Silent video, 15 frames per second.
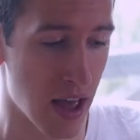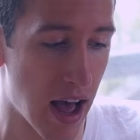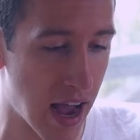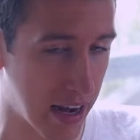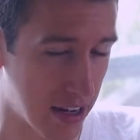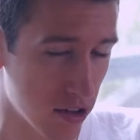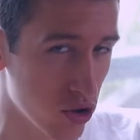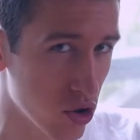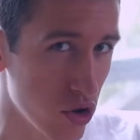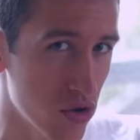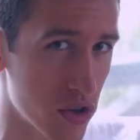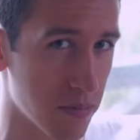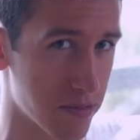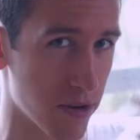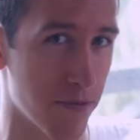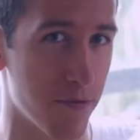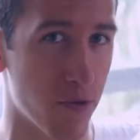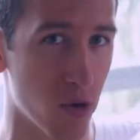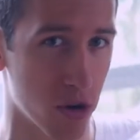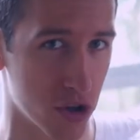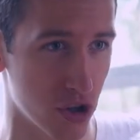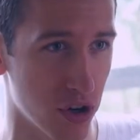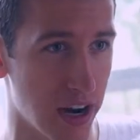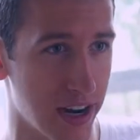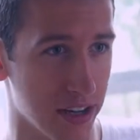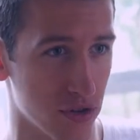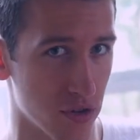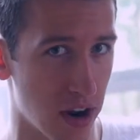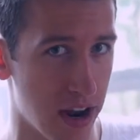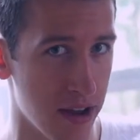I can lose up to 4
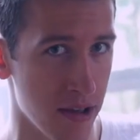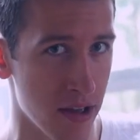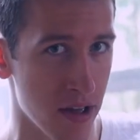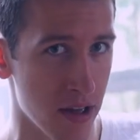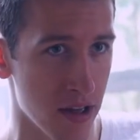trades, right?